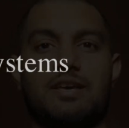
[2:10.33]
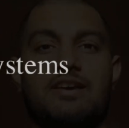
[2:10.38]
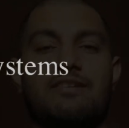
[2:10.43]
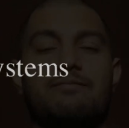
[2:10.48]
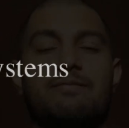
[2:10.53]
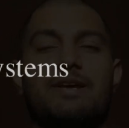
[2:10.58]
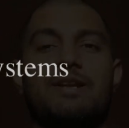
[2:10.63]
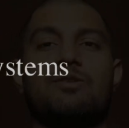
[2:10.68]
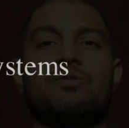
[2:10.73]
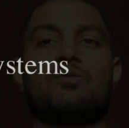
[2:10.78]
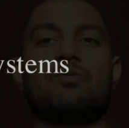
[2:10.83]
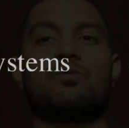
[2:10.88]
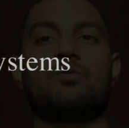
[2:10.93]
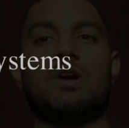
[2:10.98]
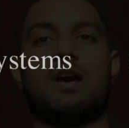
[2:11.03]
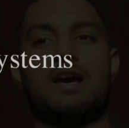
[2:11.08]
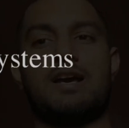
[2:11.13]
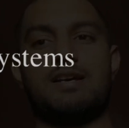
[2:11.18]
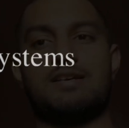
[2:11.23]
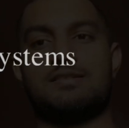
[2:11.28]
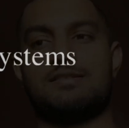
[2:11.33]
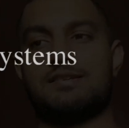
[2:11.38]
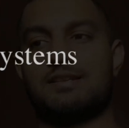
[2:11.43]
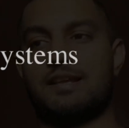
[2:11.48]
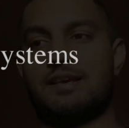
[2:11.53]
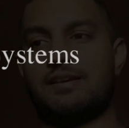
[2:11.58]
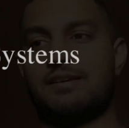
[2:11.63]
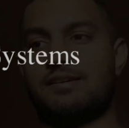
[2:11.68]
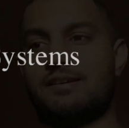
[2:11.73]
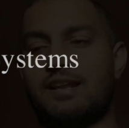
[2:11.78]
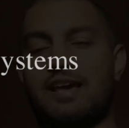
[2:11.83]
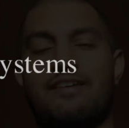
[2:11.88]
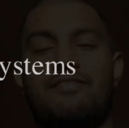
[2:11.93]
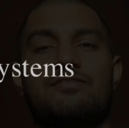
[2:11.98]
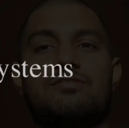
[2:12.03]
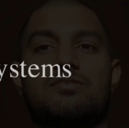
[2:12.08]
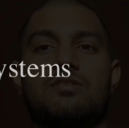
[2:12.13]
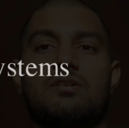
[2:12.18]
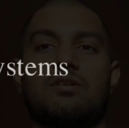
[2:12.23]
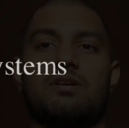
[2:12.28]
caveman who has like
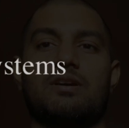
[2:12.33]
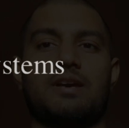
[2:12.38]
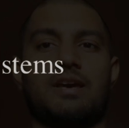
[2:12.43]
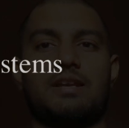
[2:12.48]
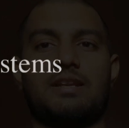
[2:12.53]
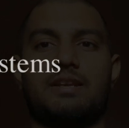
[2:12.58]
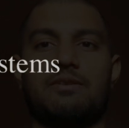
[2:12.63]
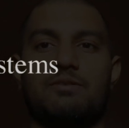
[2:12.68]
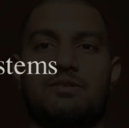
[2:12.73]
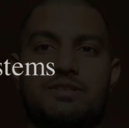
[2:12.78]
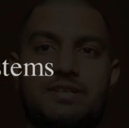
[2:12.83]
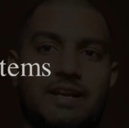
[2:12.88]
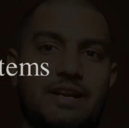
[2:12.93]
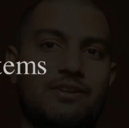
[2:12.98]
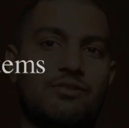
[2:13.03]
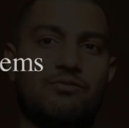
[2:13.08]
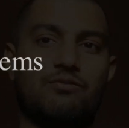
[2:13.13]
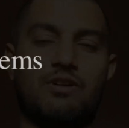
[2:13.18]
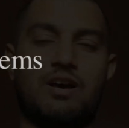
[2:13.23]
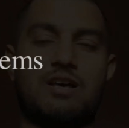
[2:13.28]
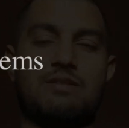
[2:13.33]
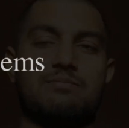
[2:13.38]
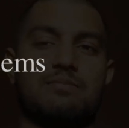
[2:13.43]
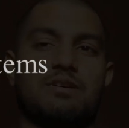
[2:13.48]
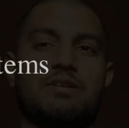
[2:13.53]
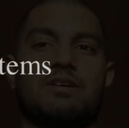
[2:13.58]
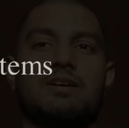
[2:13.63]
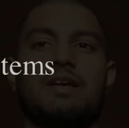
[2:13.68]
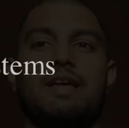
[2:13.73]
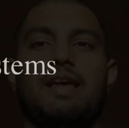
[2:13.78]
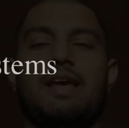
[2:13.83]
livestock, and he was a kind of farmer,